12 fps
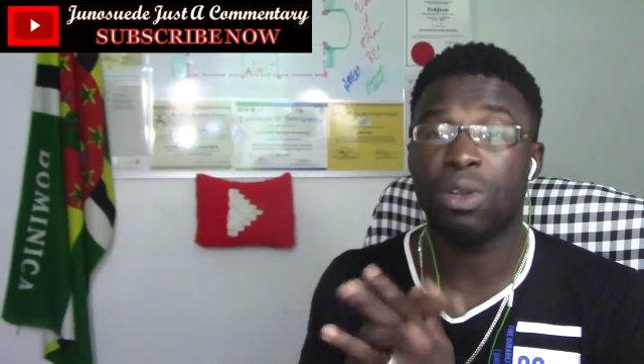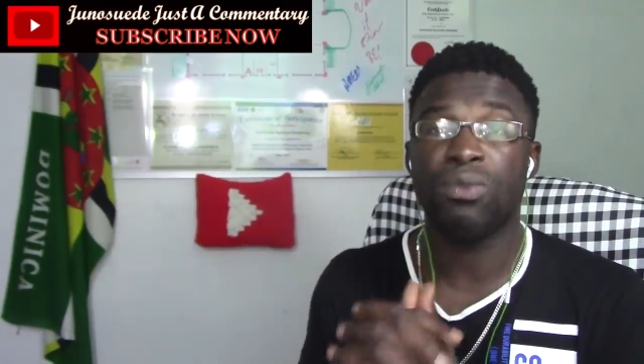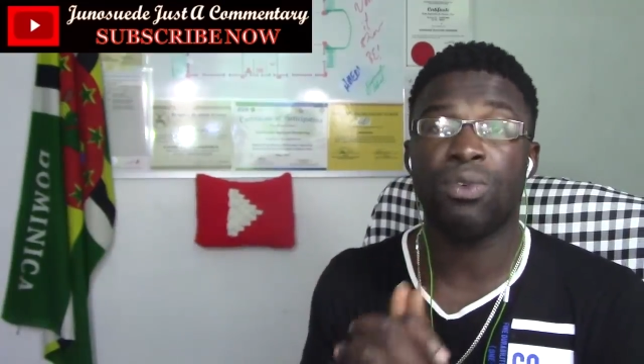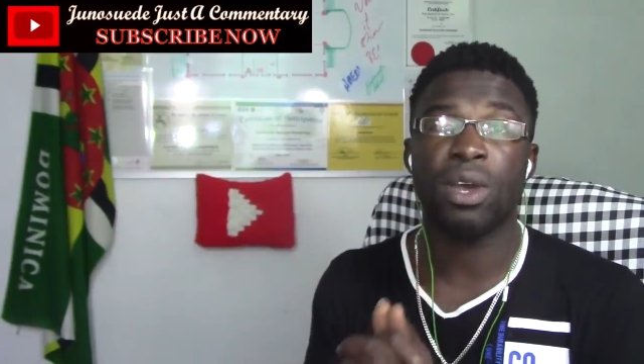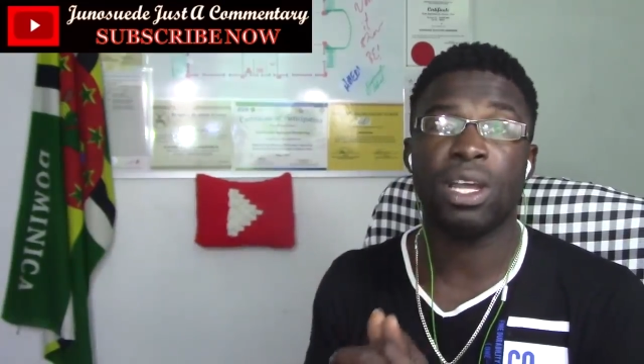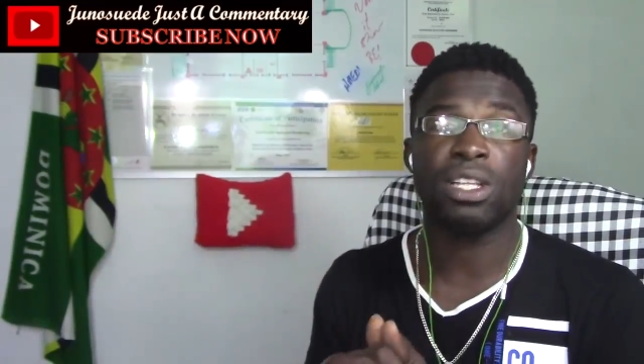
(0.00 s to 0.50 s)
Don't
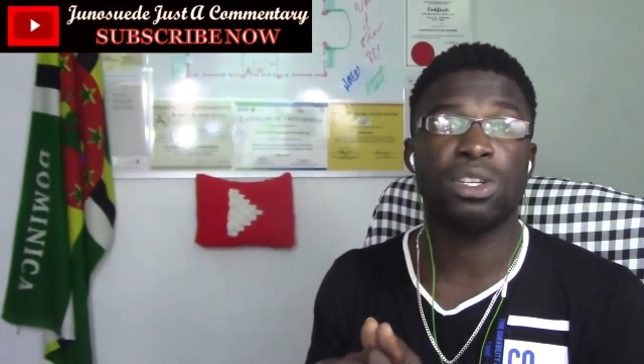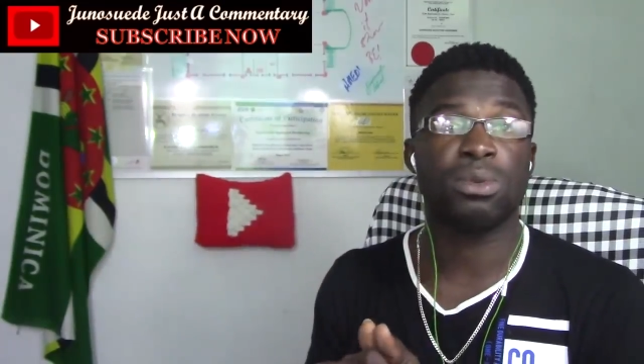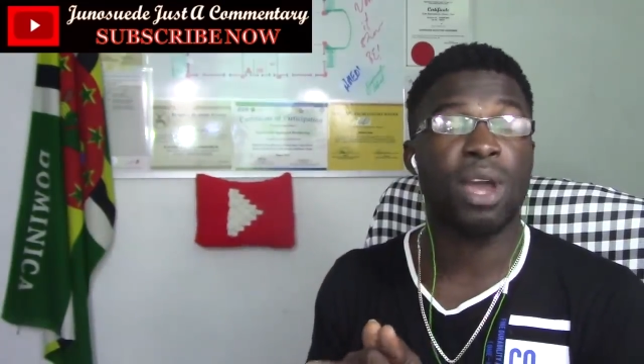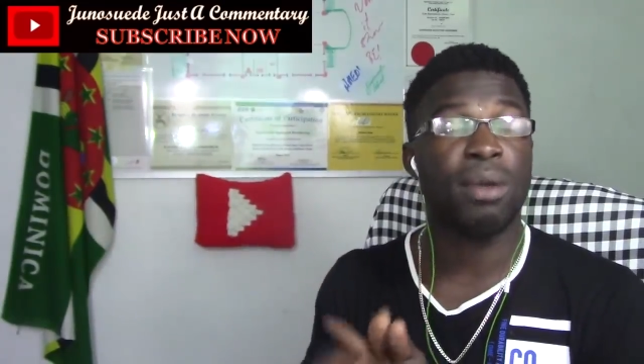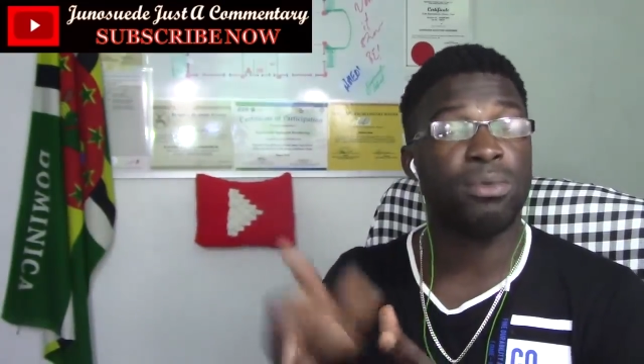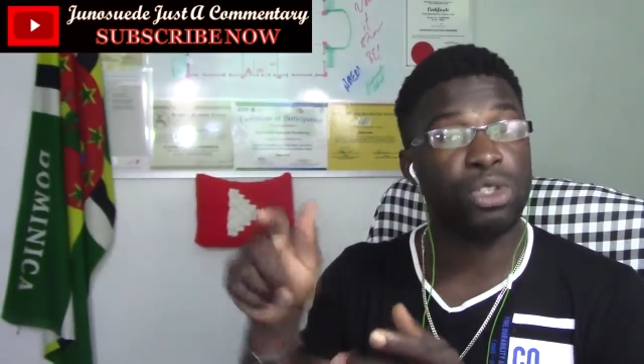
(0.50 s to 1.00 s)
forget to
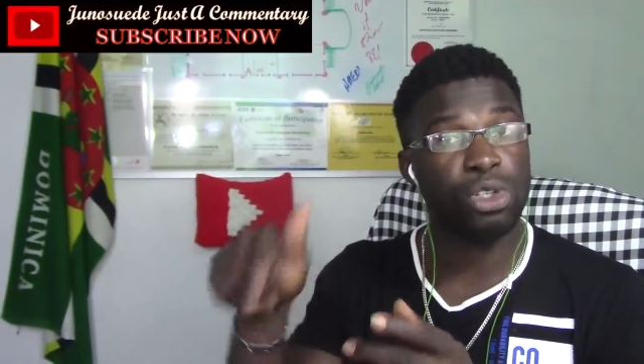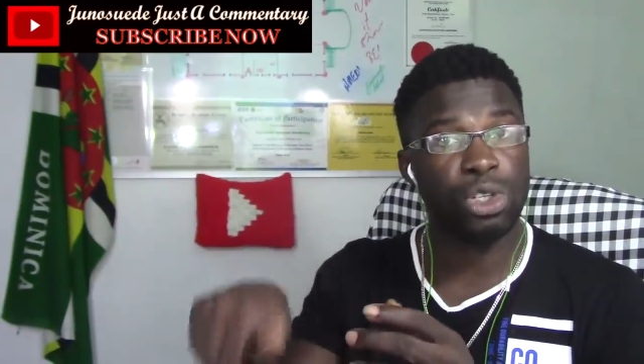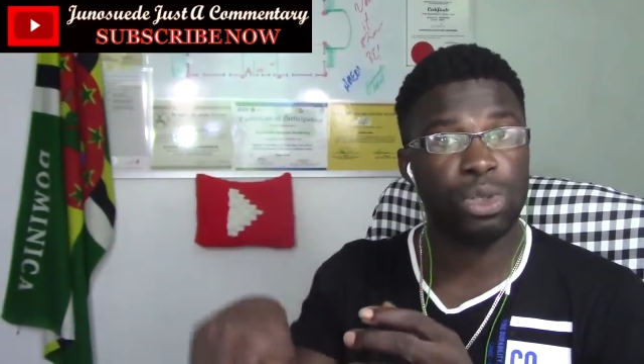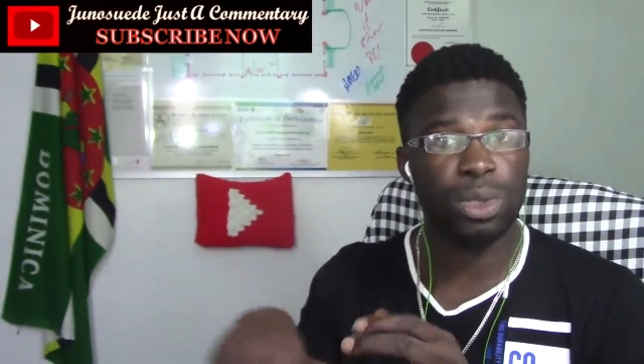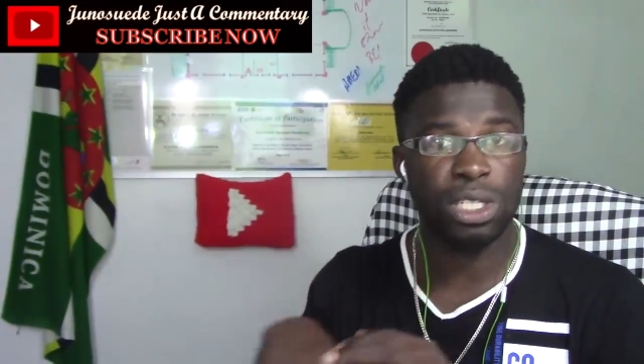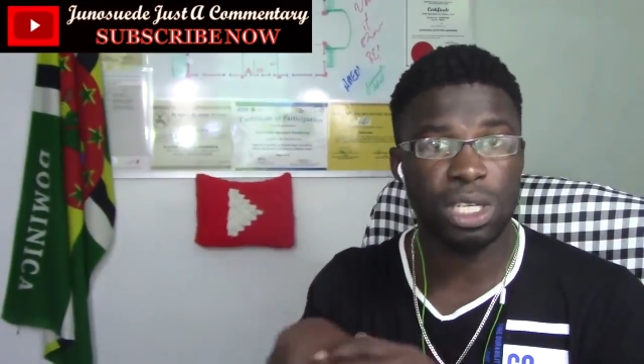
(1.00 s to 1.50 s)
subscribe to
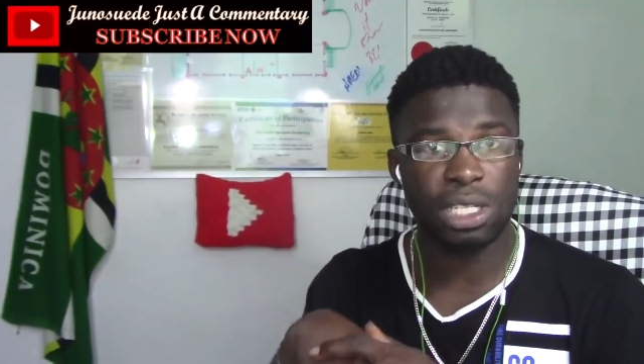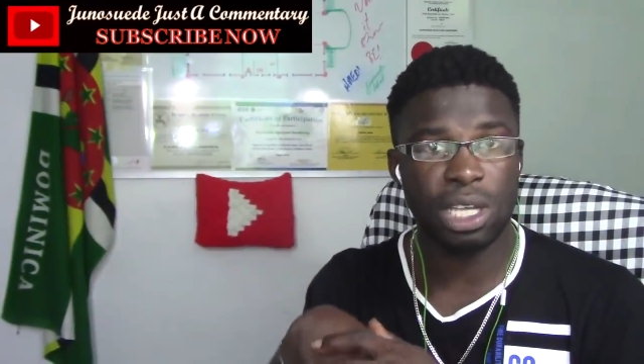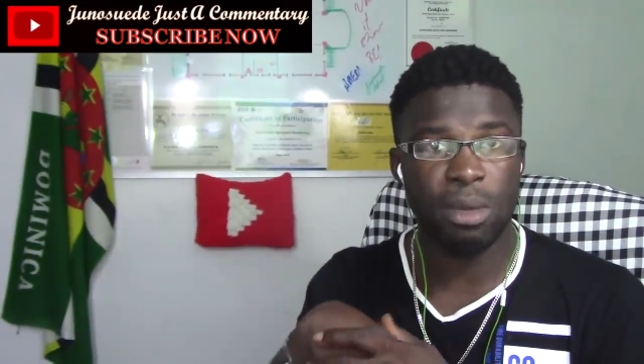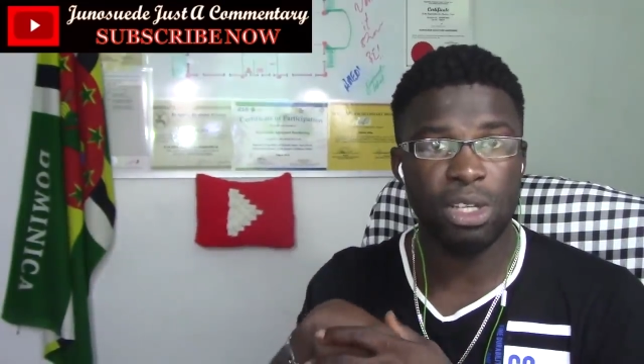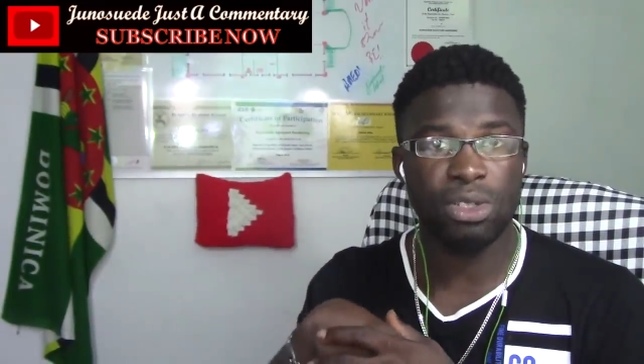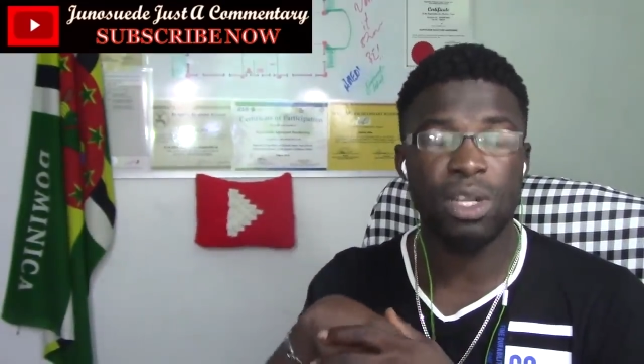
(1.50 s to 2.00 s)
Junosuede Just
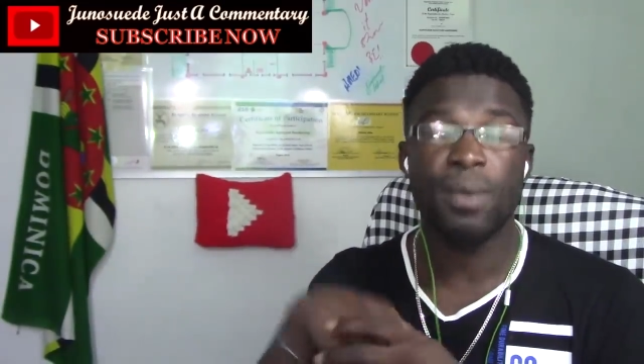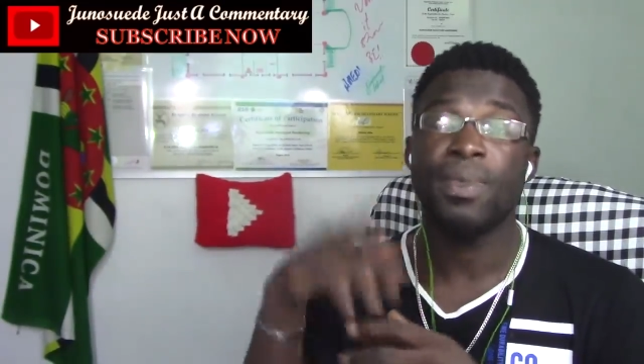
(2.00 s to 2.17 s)
Commentary.